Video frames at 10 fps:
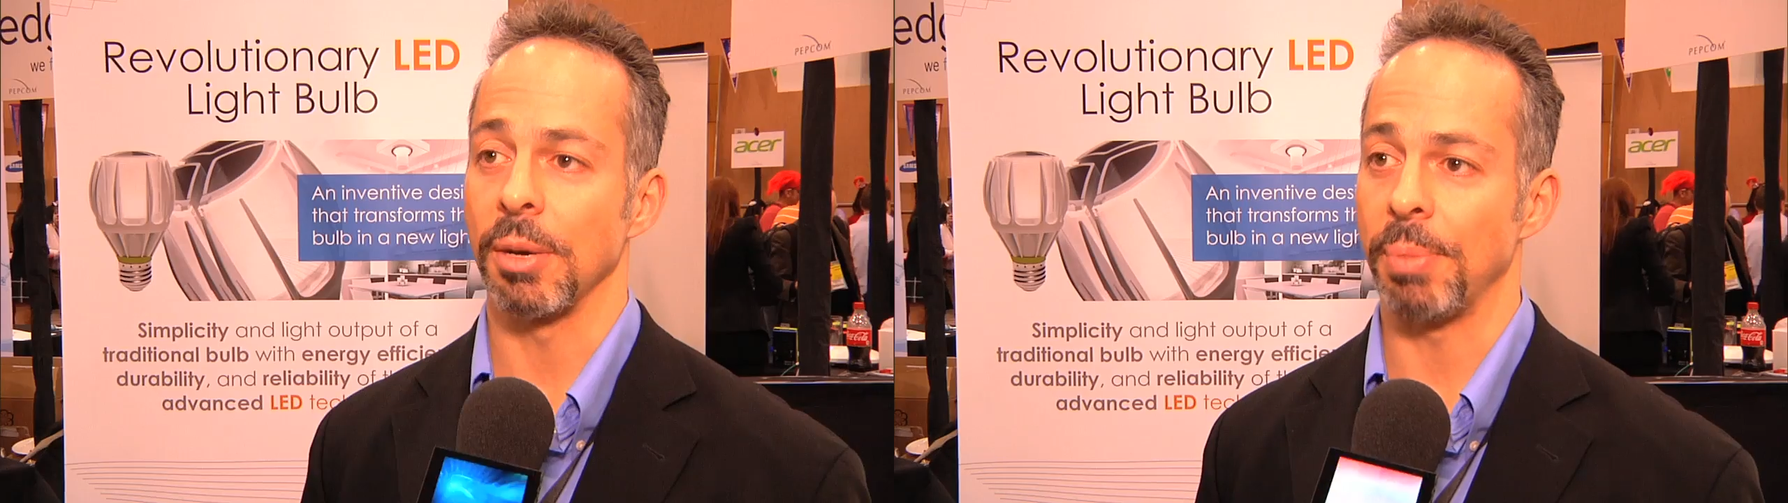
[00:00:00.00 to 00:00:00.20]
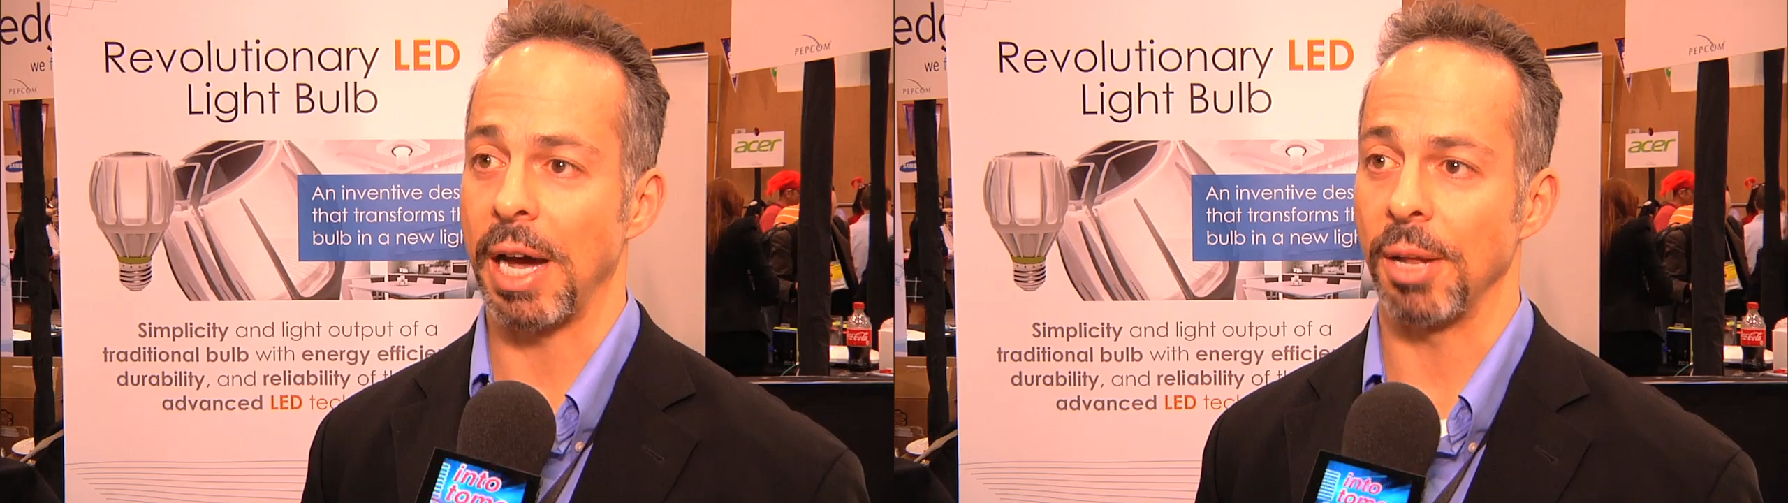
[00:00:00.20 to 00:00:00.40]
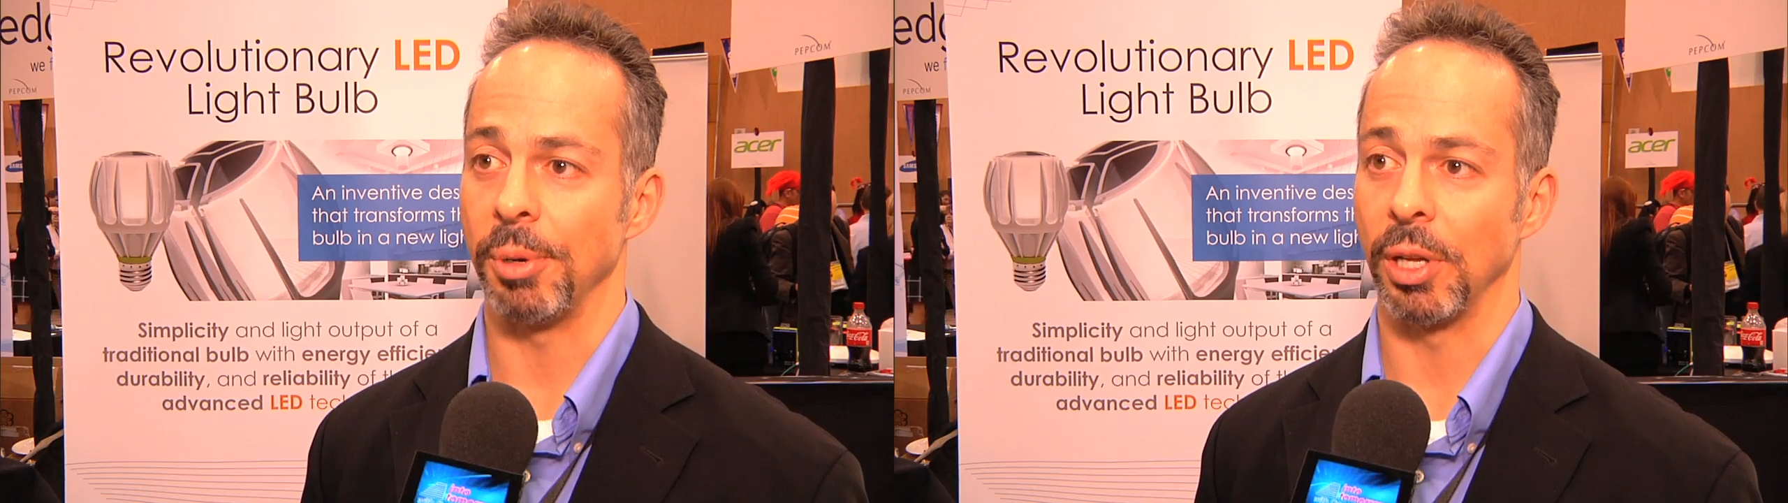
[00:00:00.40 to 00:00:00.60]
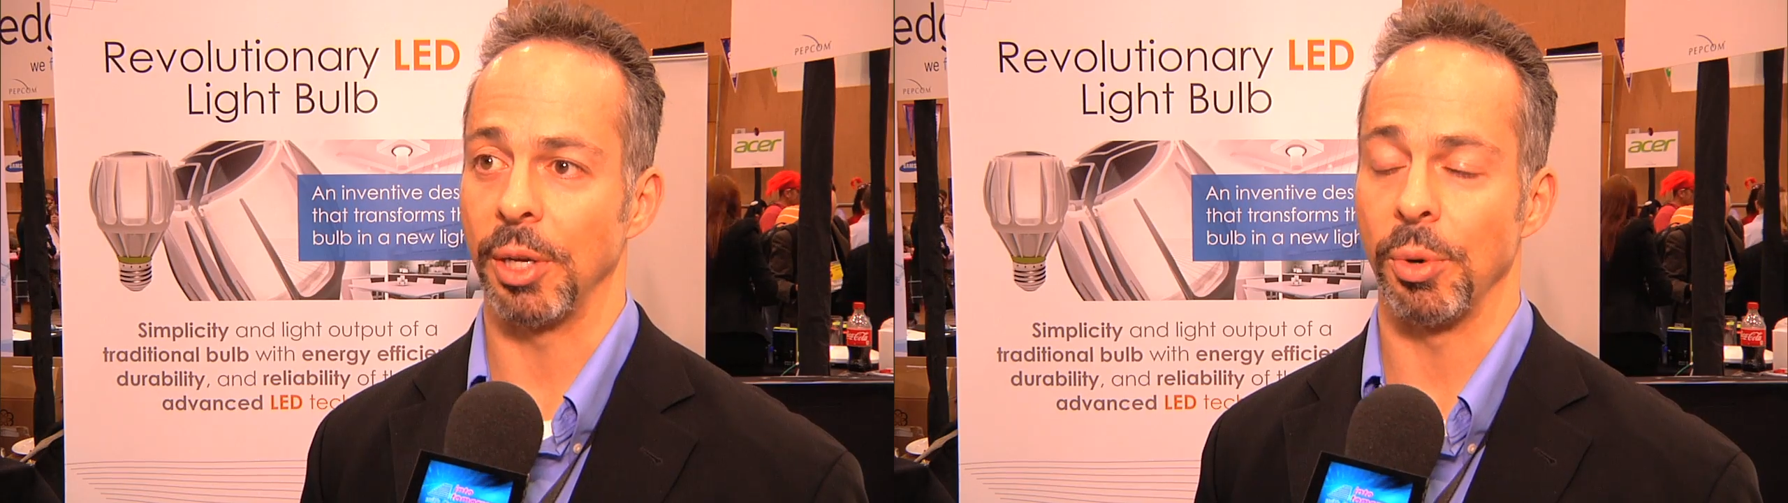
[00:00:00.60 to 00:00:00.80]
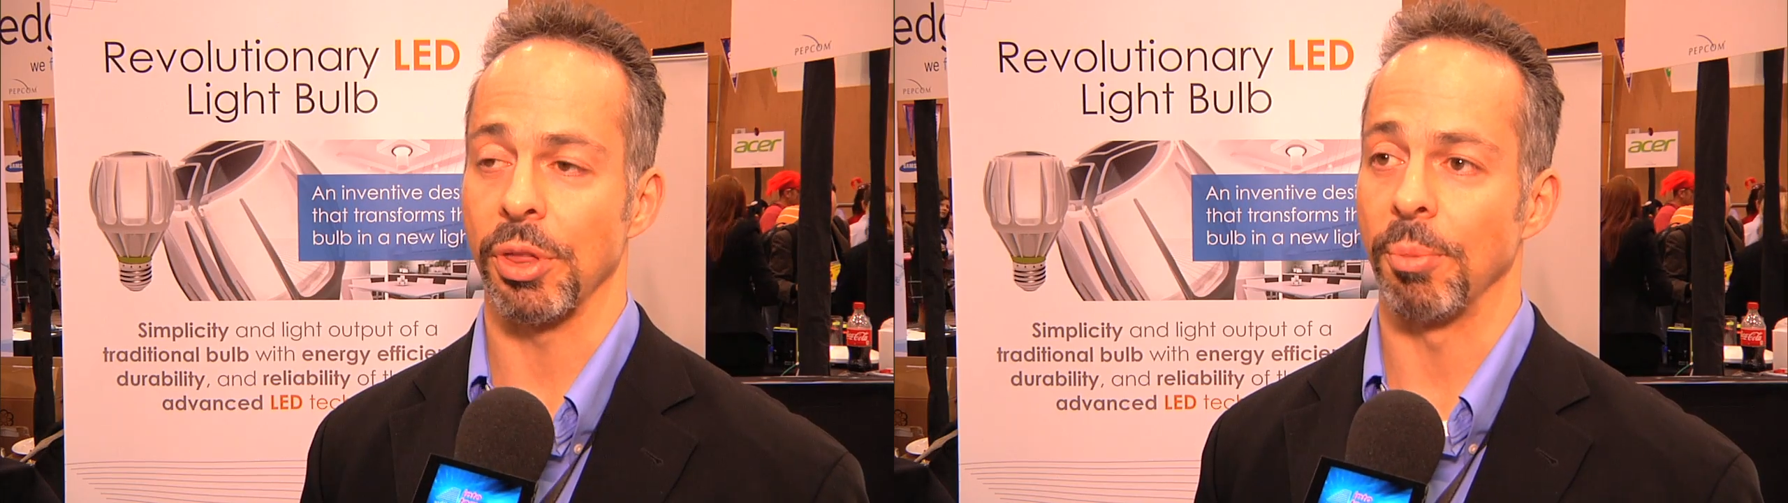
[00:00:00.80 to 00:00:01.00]

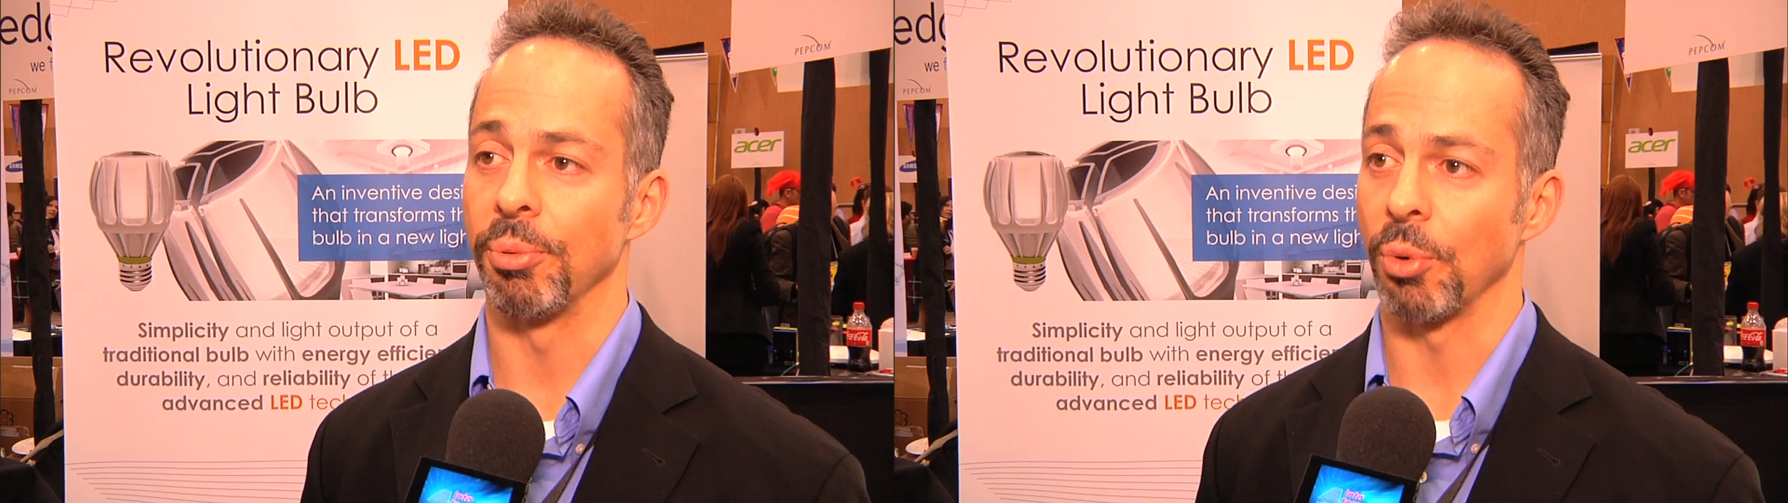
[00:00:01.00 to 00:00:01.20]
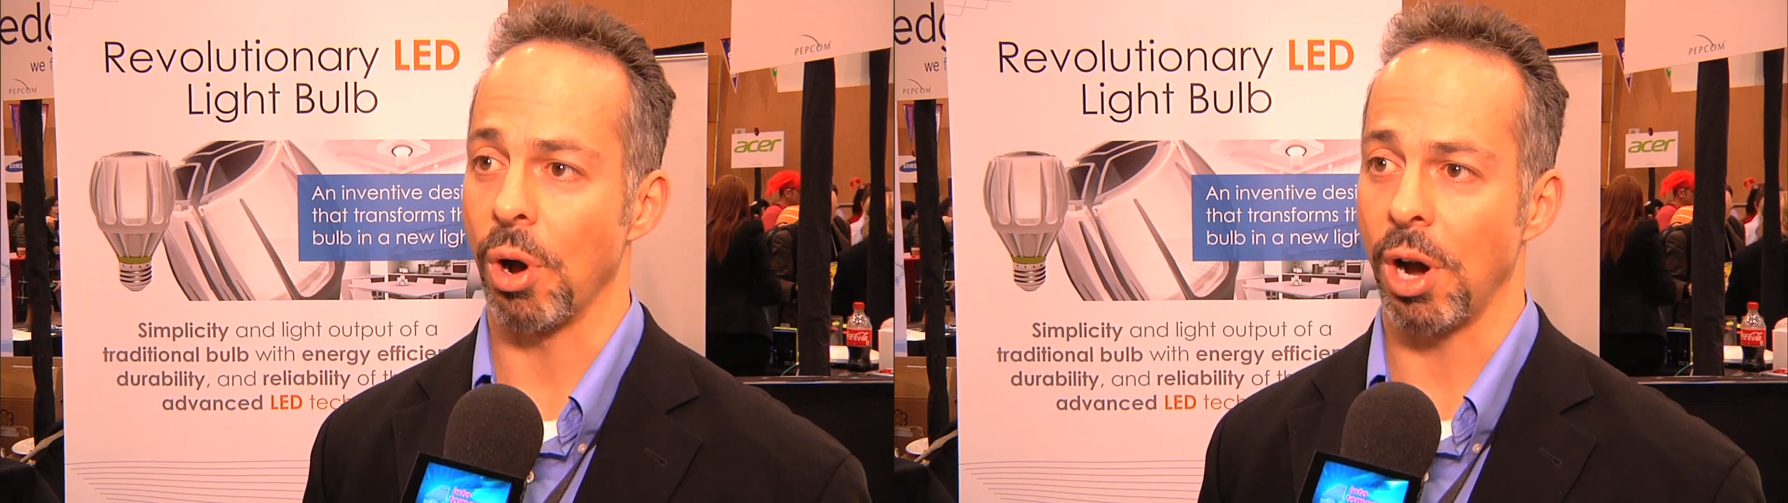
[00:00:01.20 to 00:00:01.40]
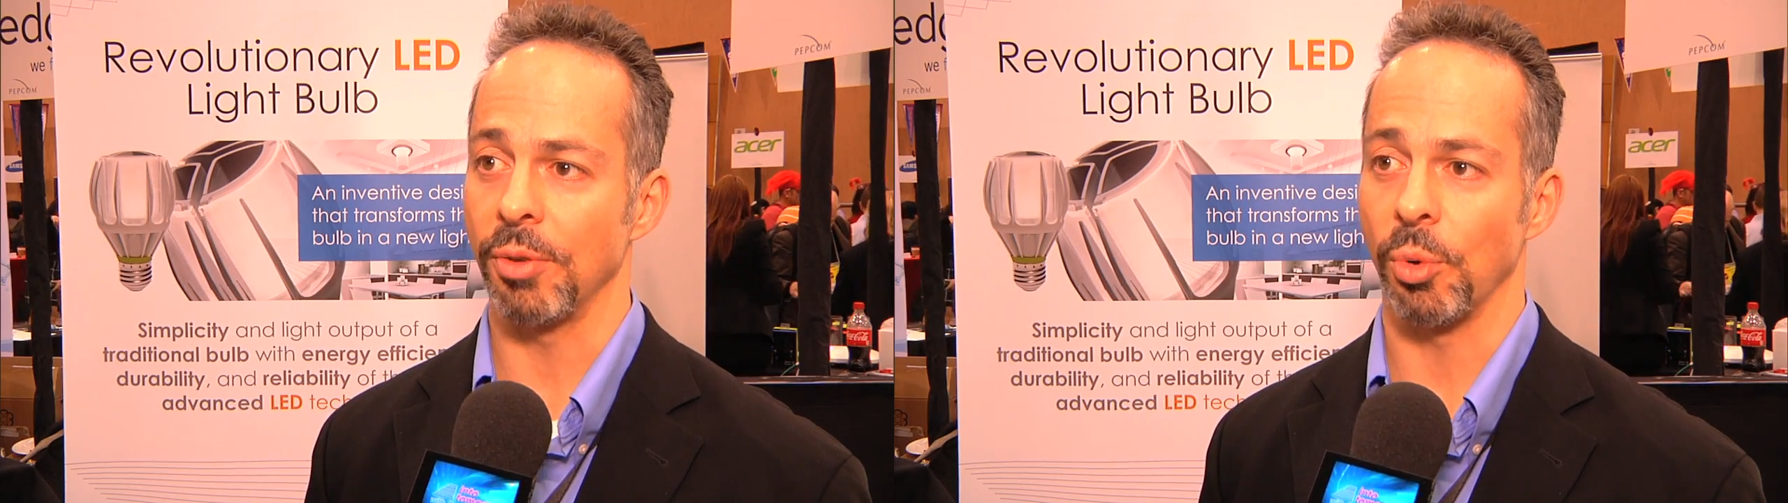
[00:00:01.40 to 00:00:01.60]
compatibility with a broad